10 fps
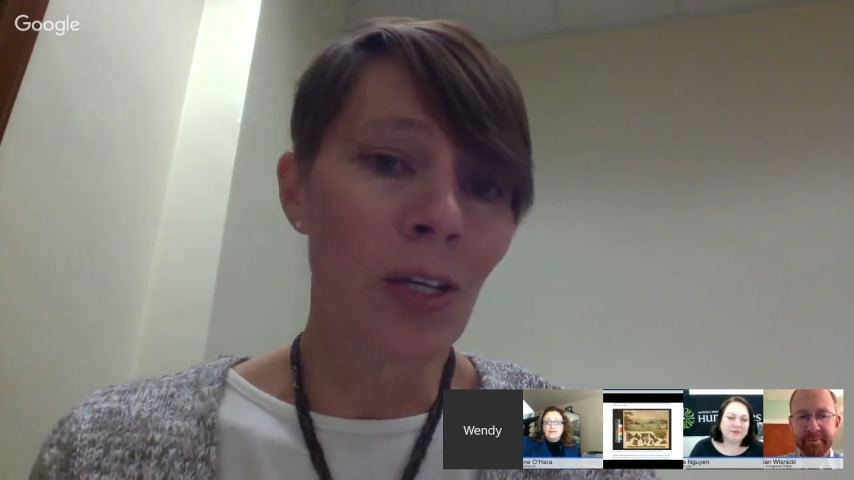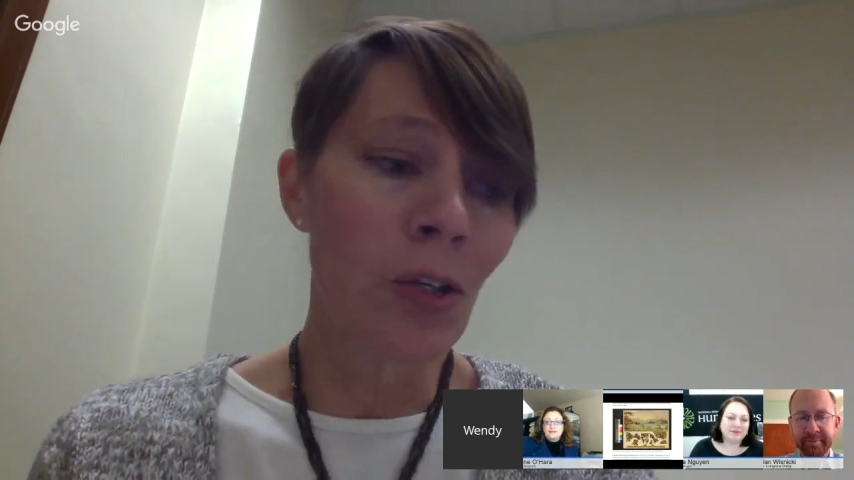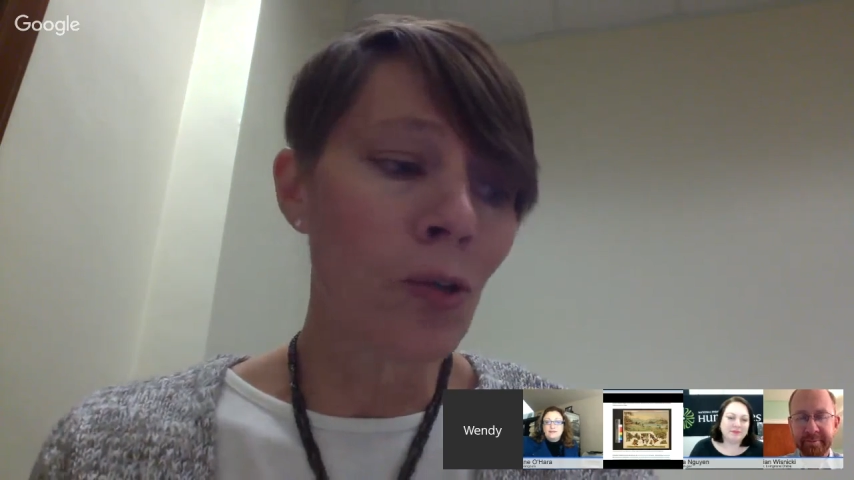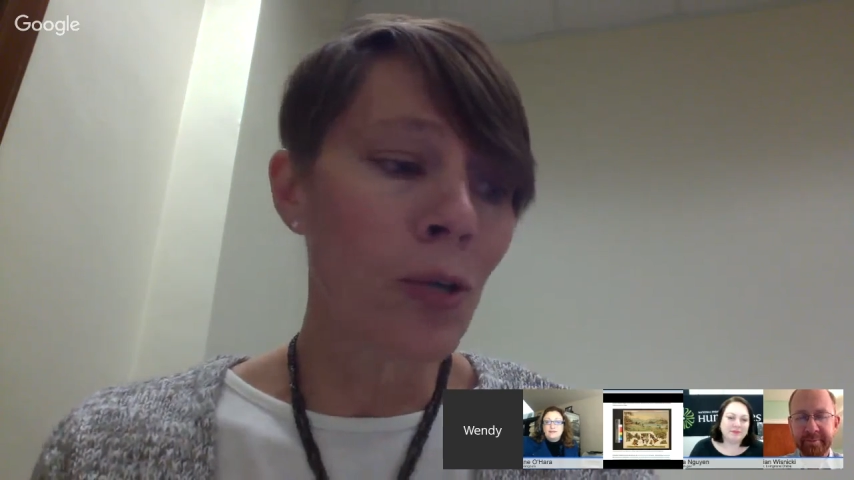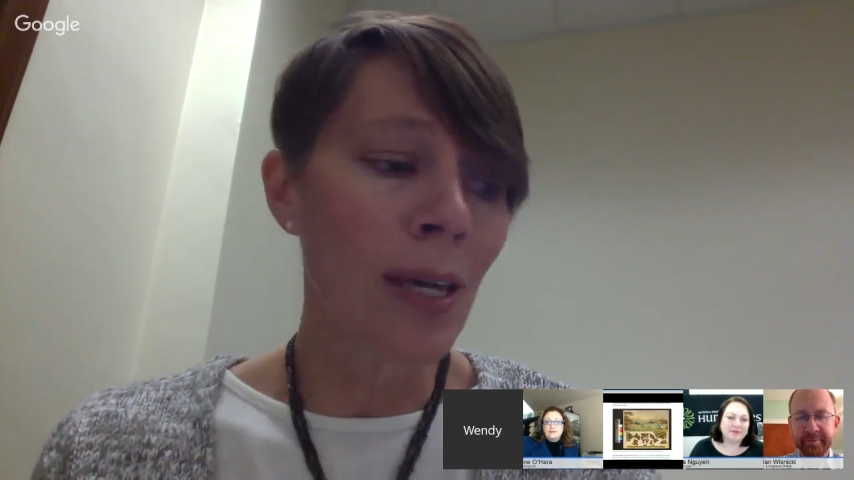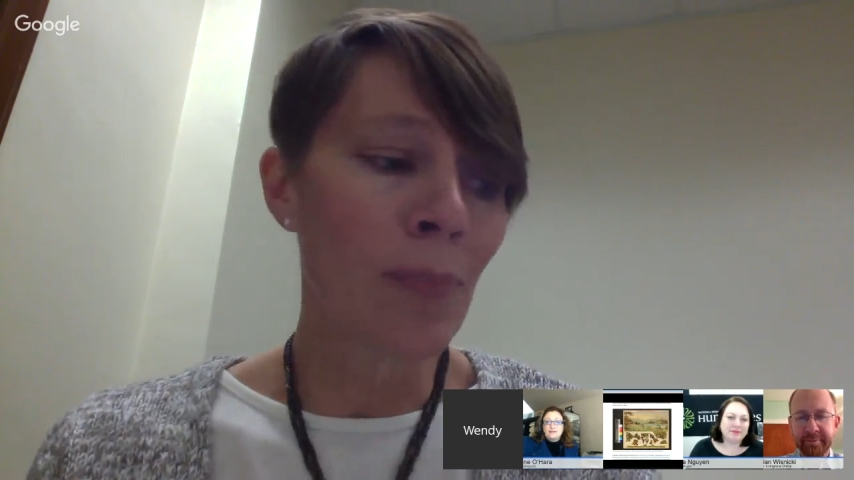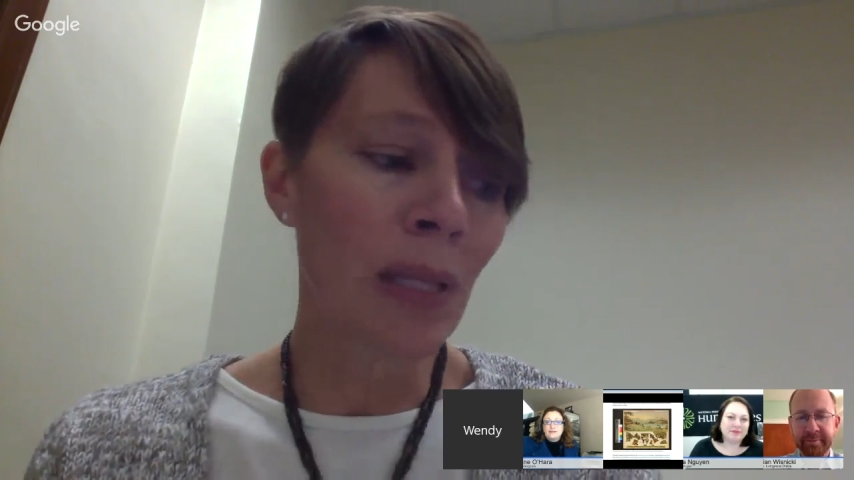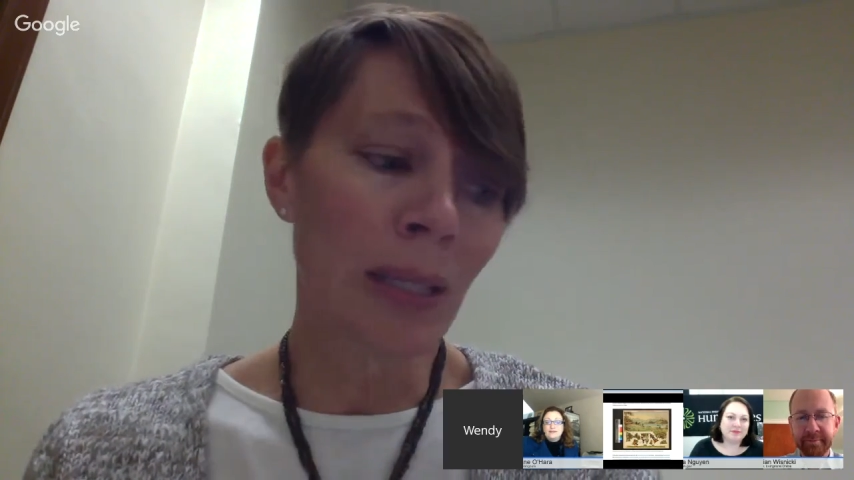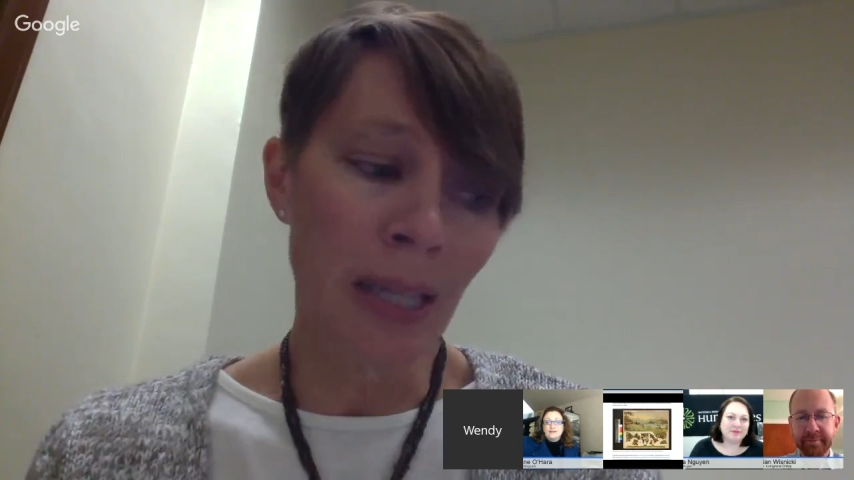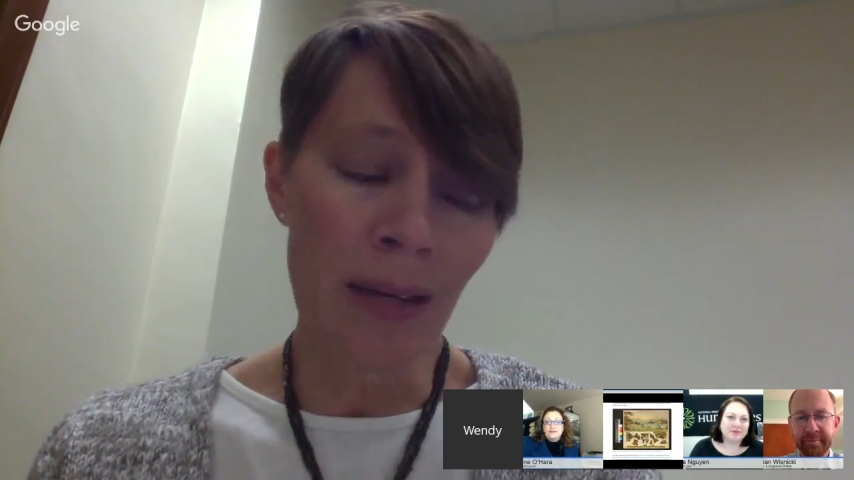that you keep
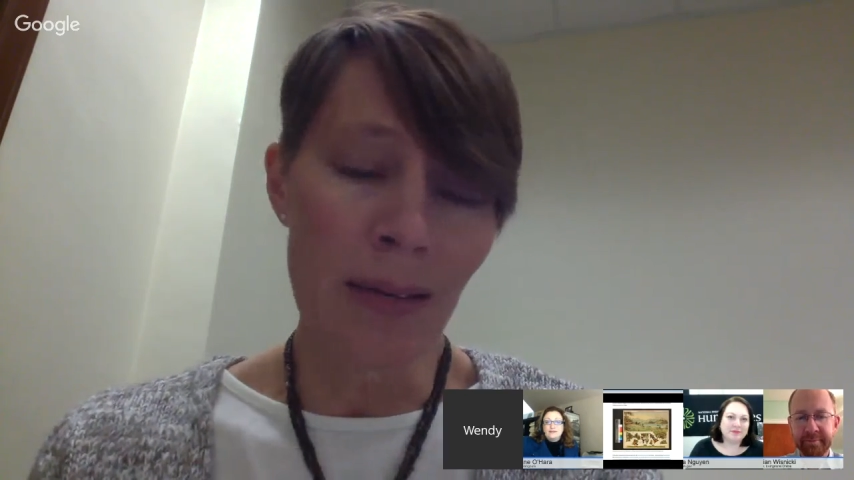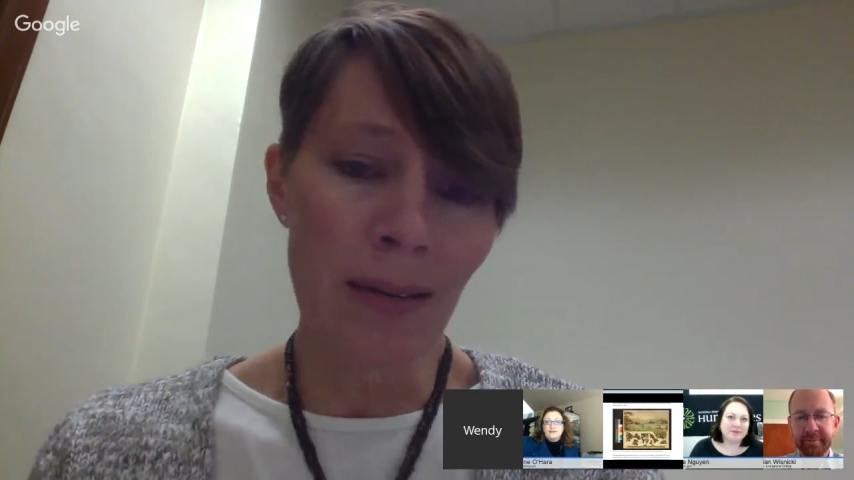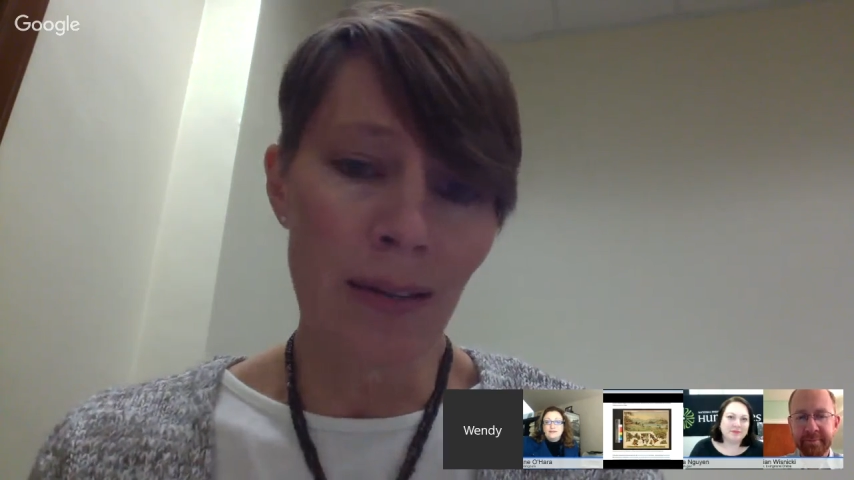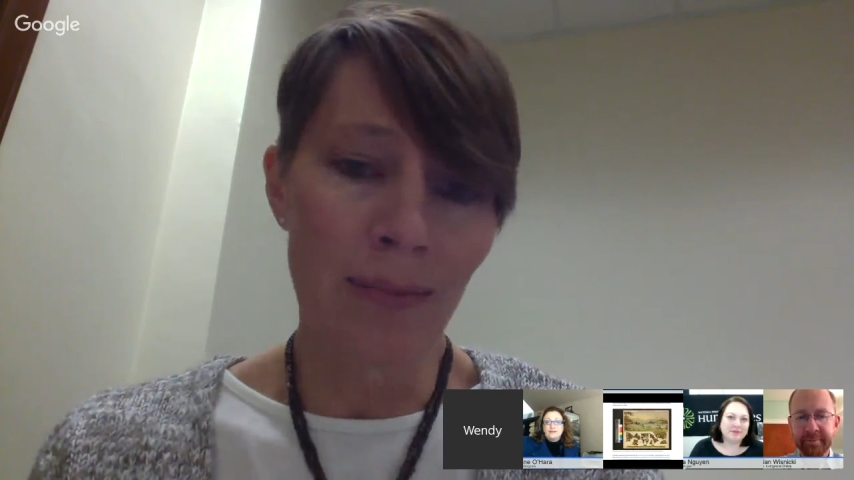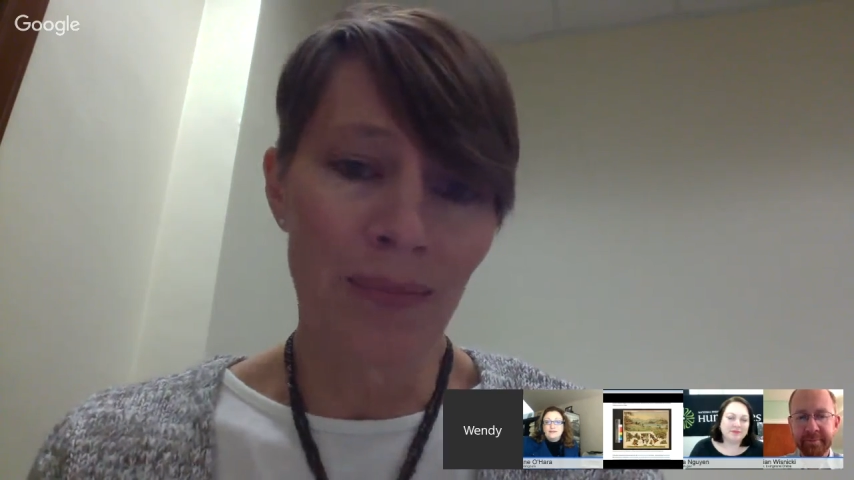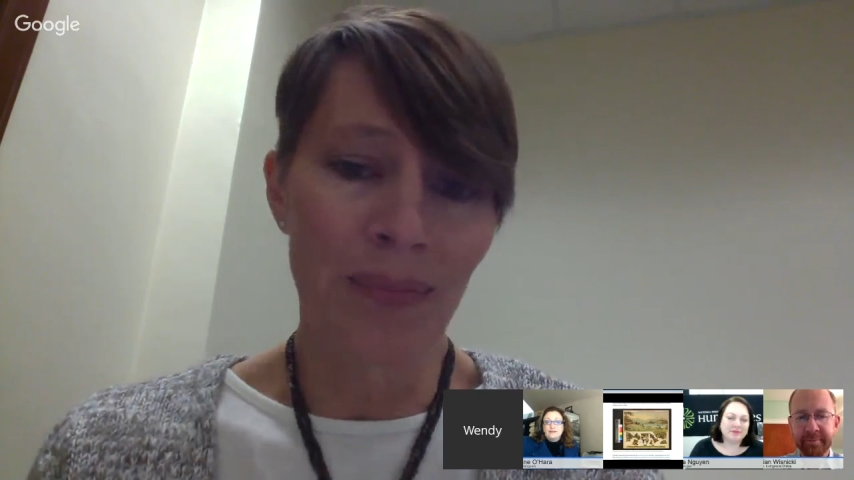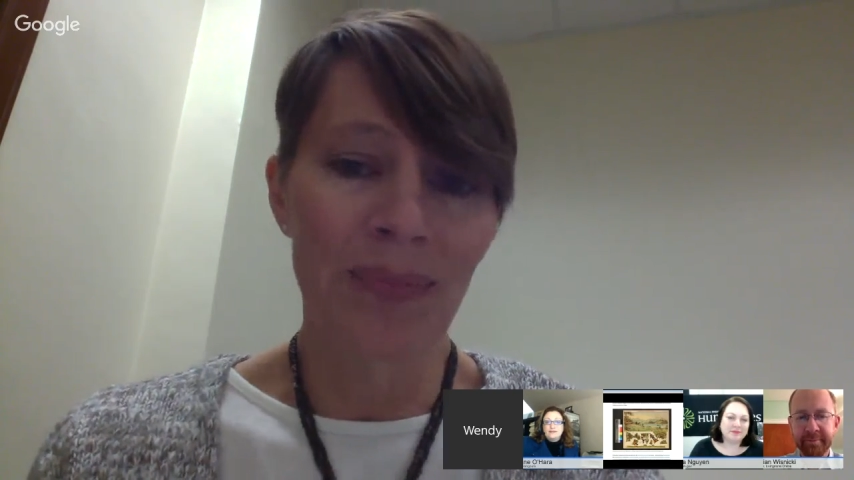a list